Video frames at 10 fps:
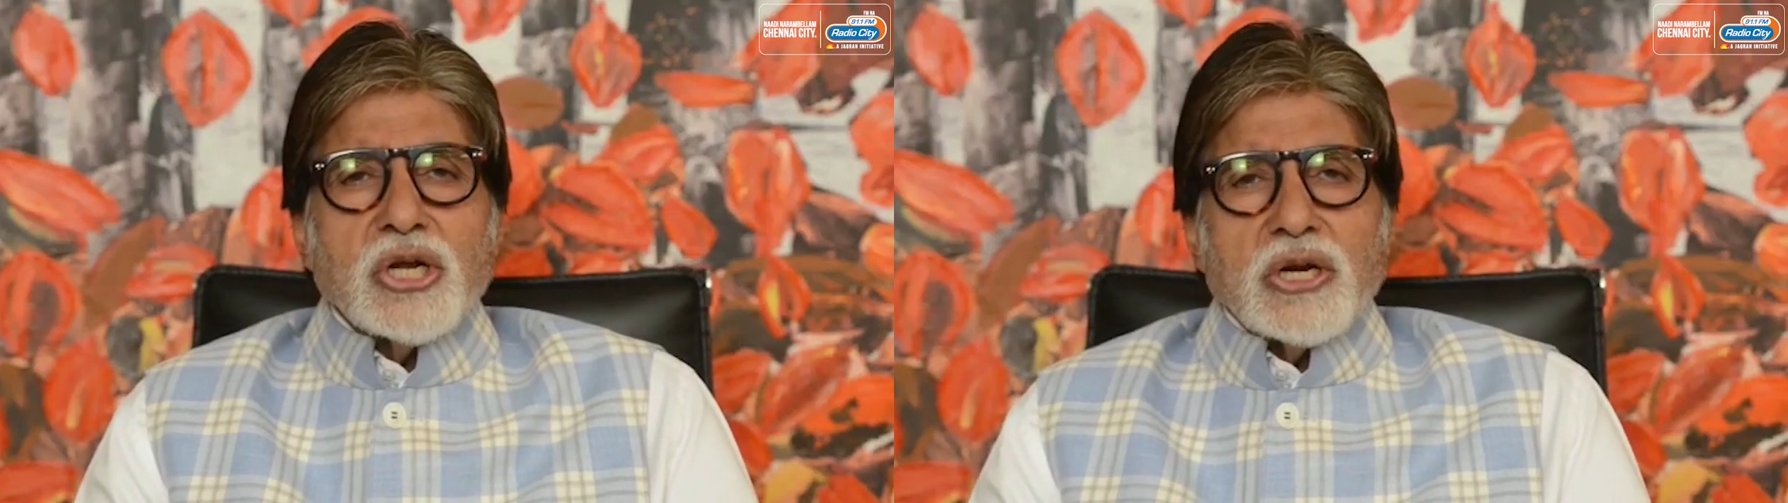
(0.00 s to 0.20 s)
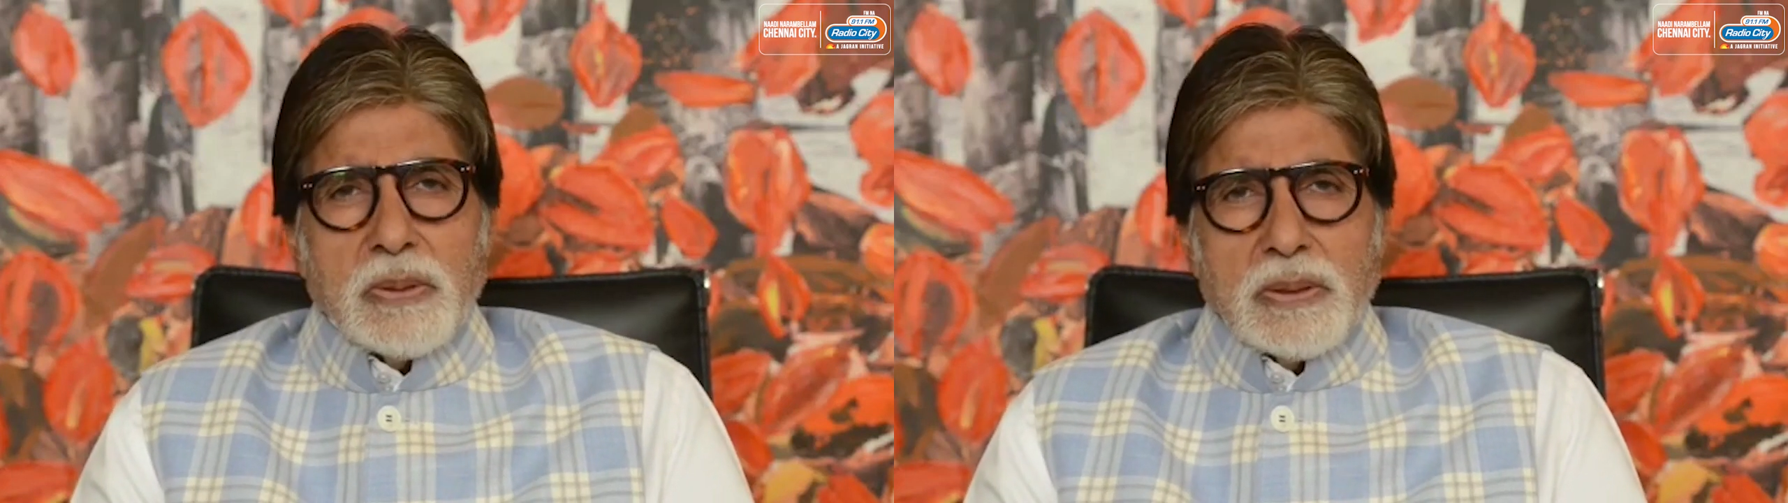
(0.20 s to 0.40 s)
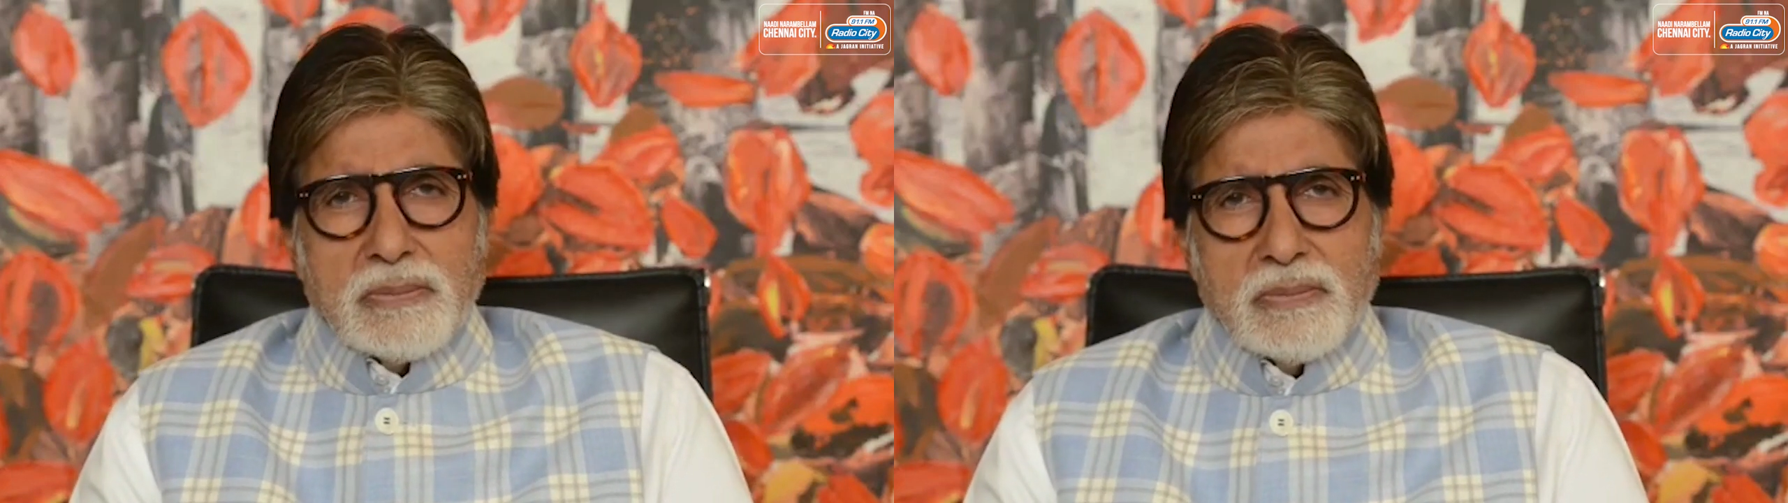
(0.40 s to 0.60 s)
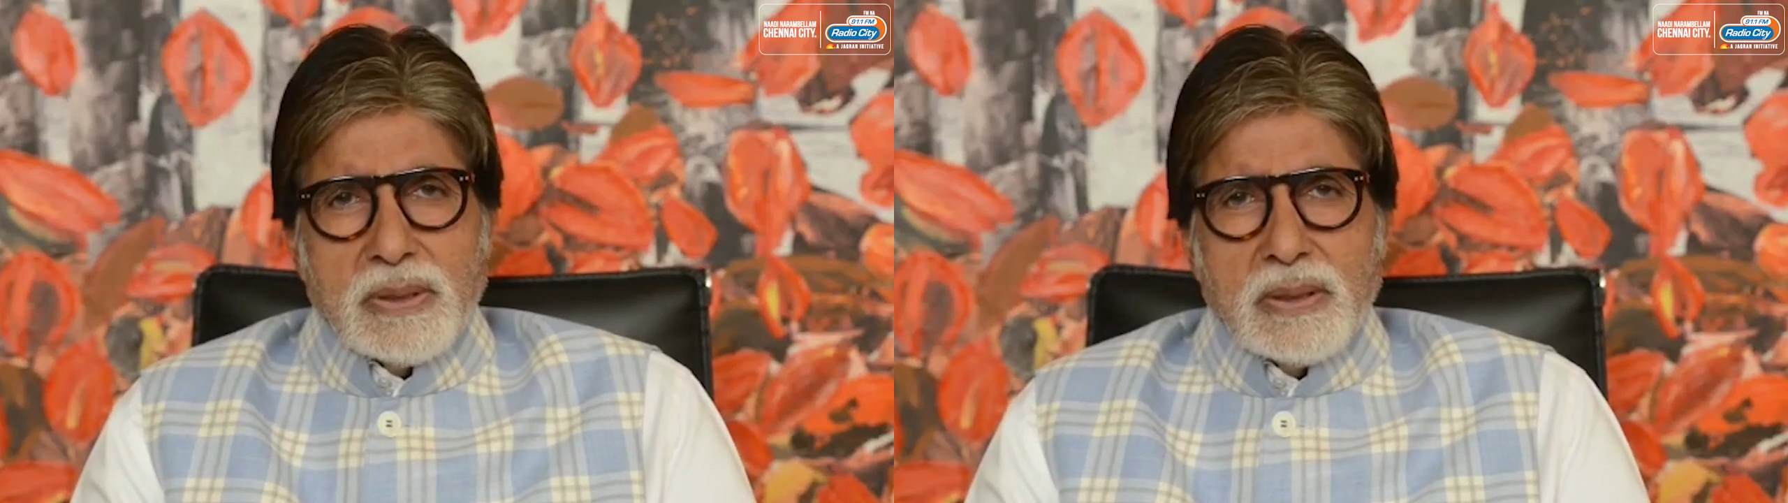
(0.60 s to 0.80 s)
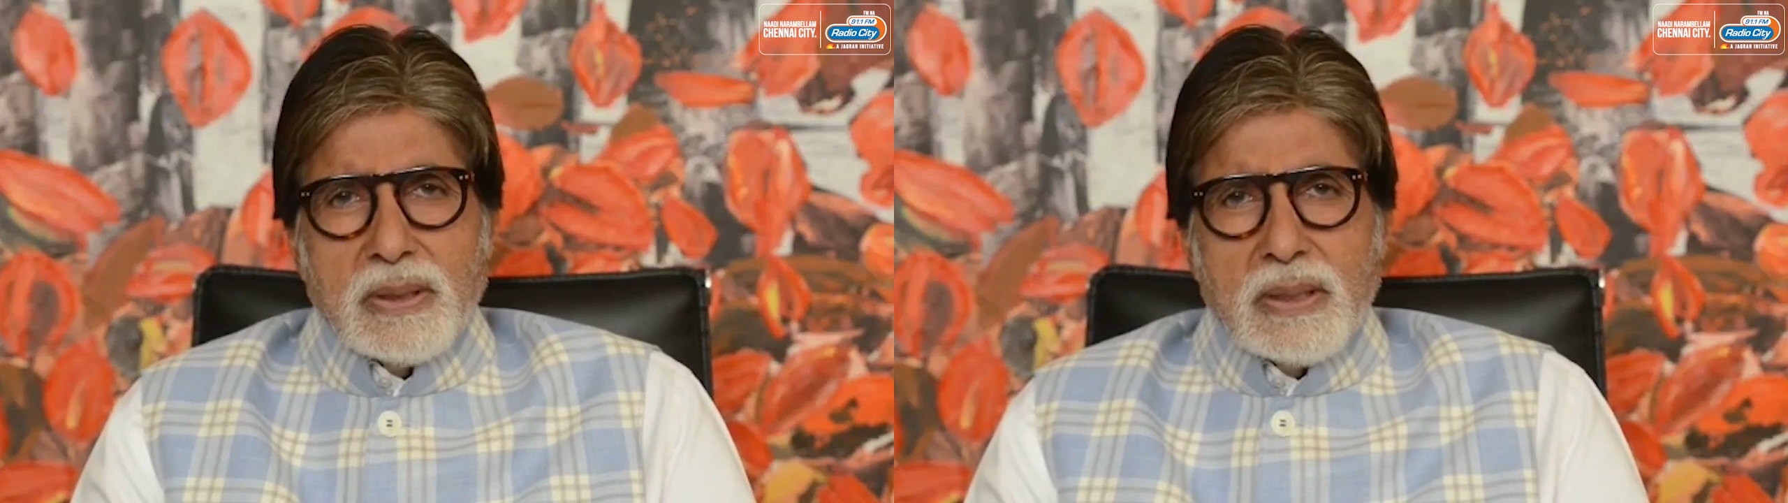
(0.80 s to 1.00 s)
gentlemen,
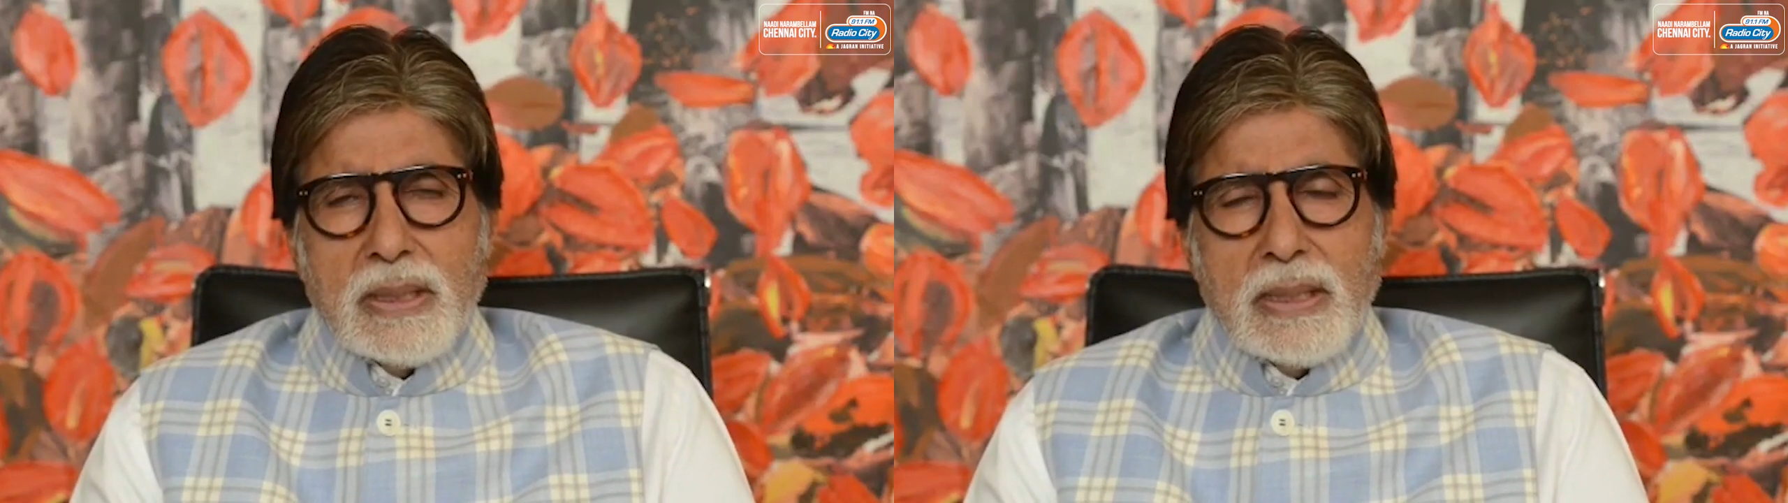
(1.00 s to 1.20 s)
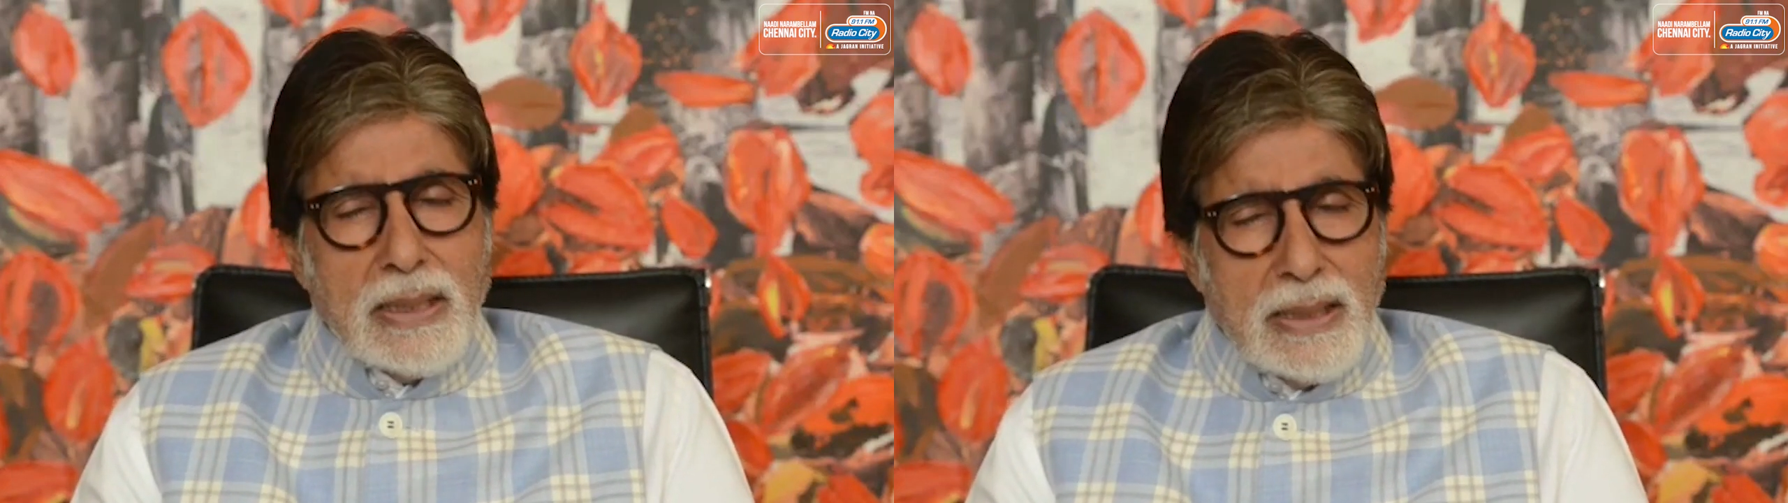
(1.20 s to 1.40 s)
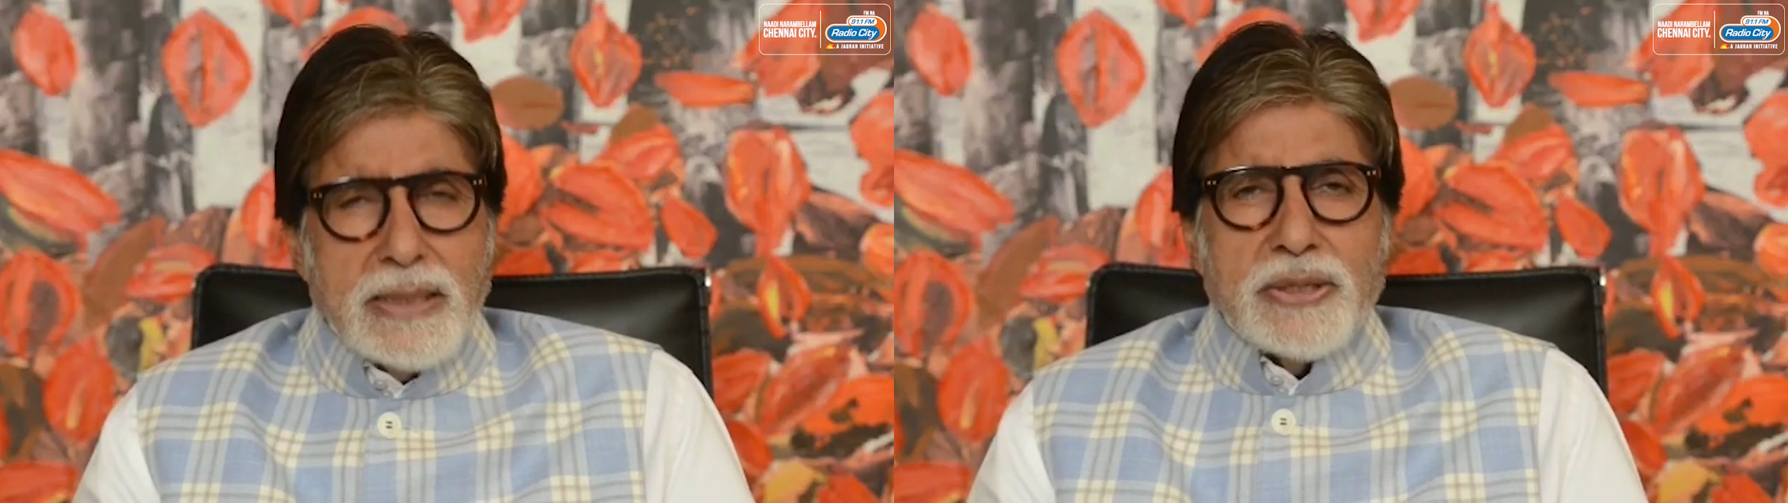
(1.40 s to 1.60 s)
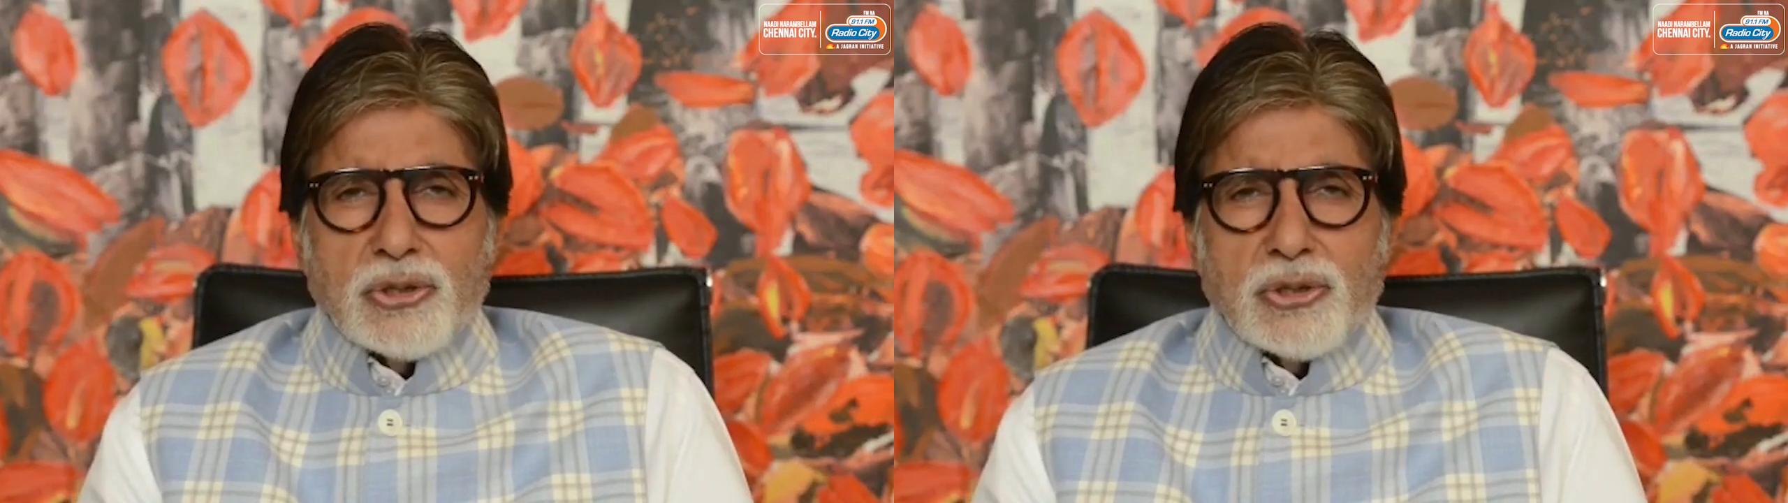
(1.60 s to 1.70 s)
lend